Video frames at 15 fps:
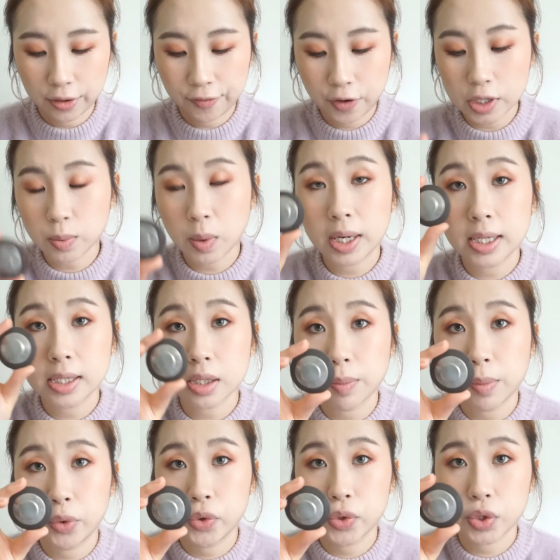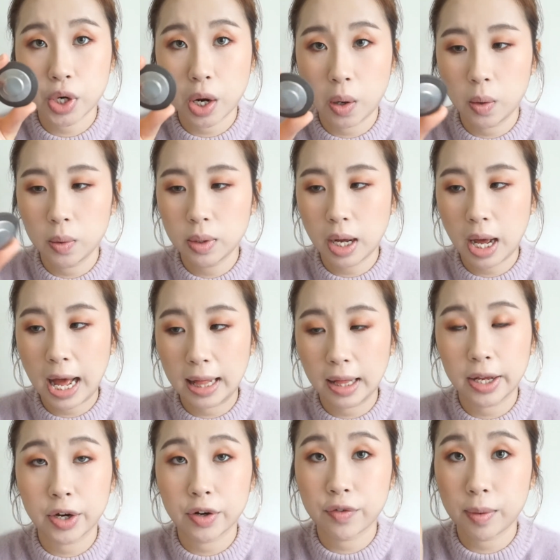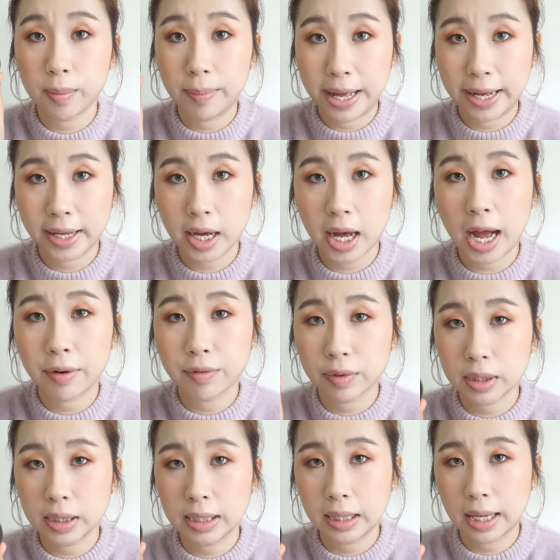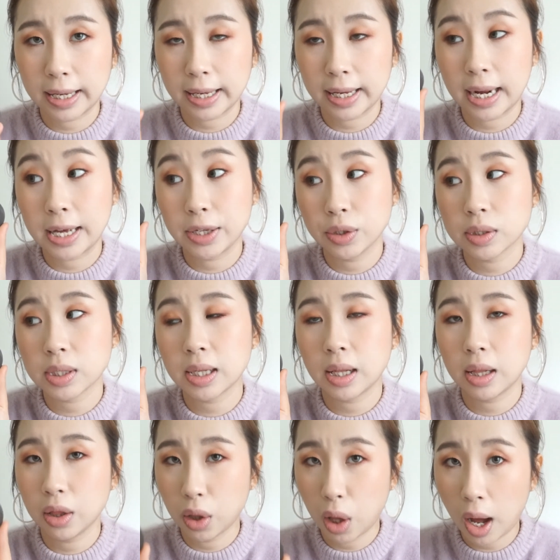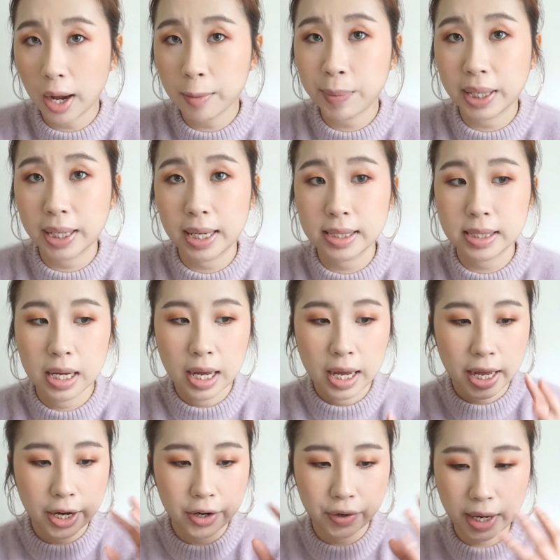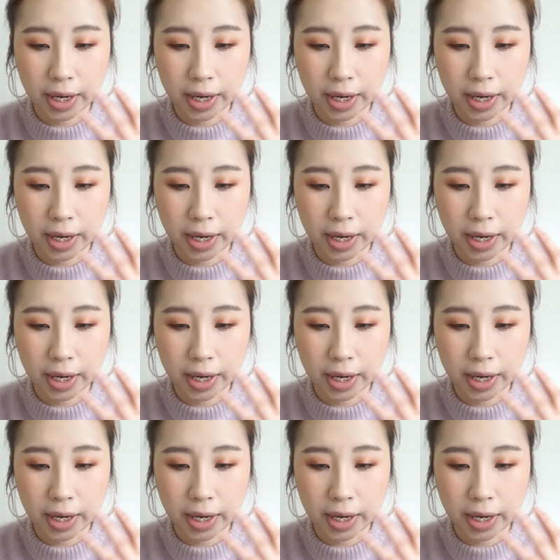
The first one is the Moonstone highlighter from Becca. I really like it. I use it a lot because it